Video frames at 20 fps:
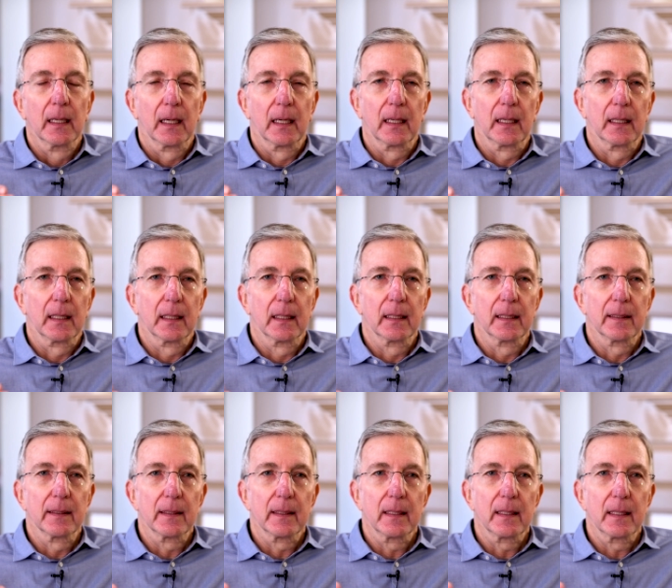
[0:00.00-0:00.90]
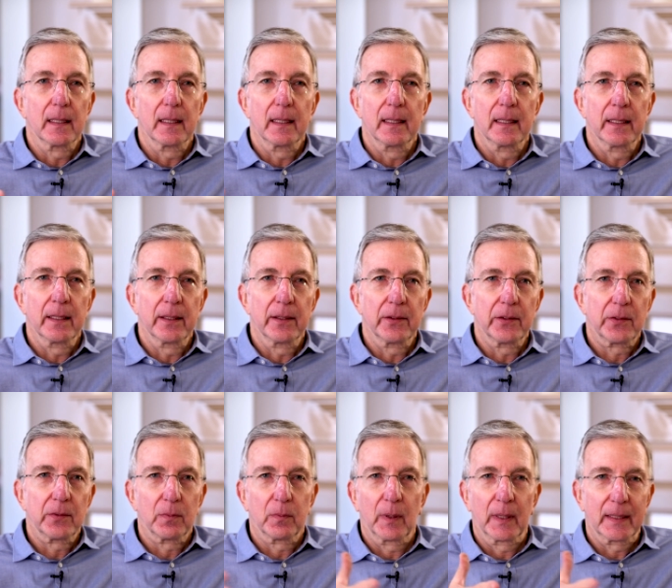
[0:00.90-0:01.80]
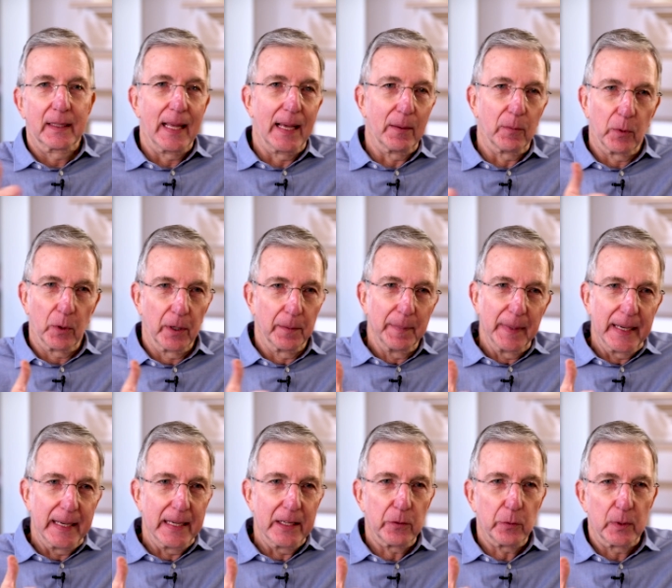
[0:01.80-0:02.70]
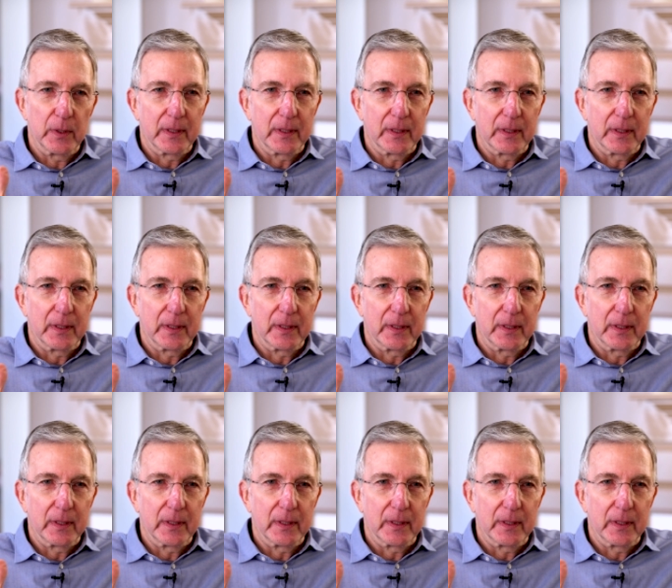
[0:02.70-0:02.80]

uh, is what that word means,